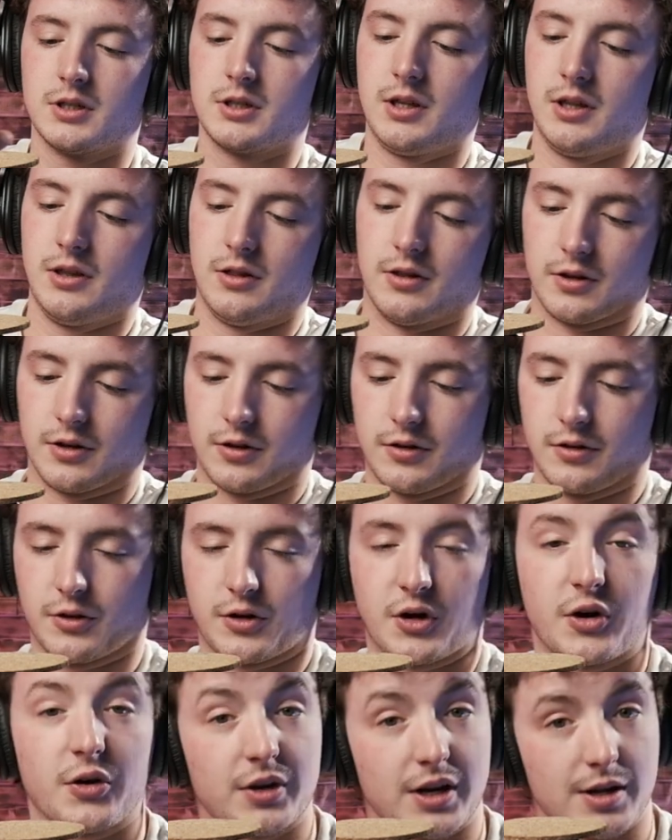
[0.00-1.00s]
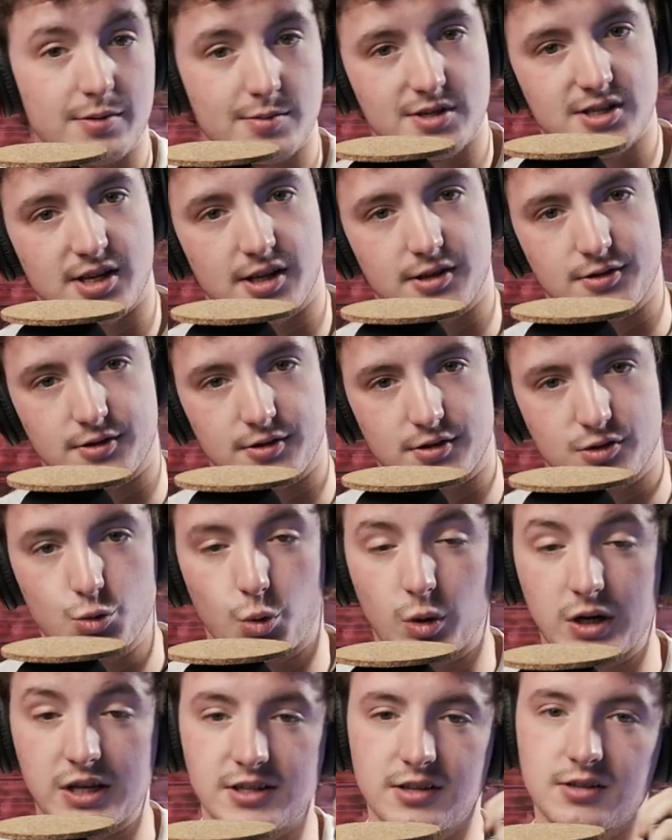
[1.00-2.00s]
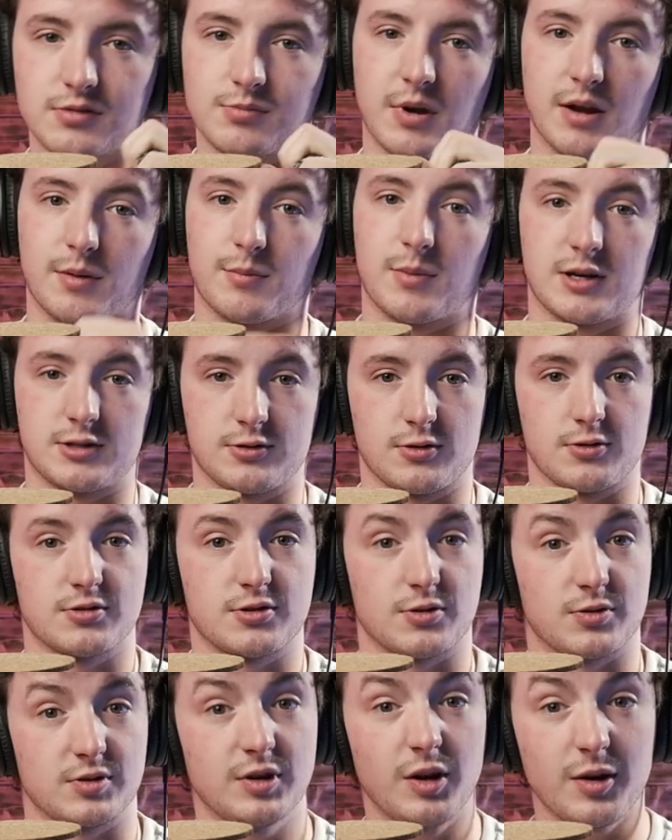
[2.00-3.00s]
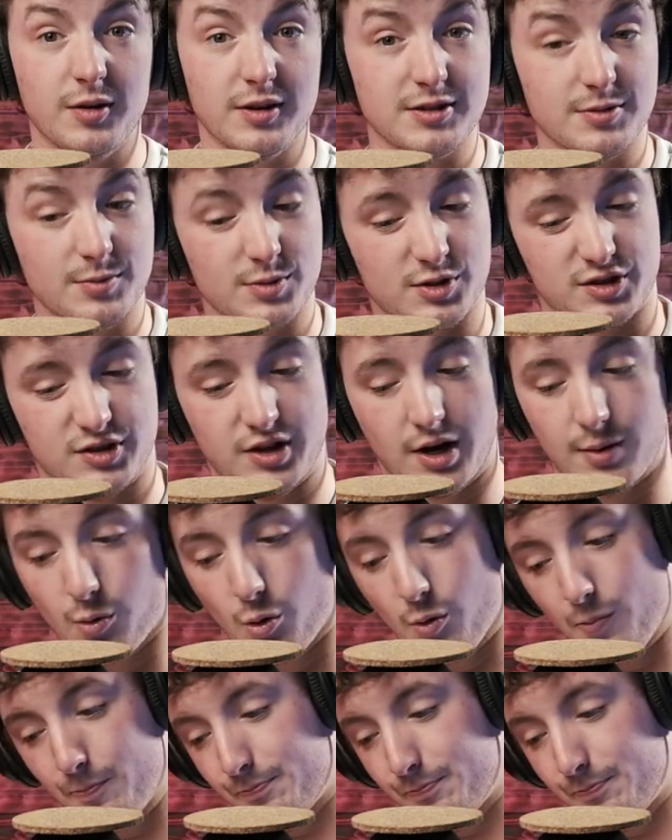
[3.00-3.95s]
their current image sensor is 26 megapixels, so that's almost double.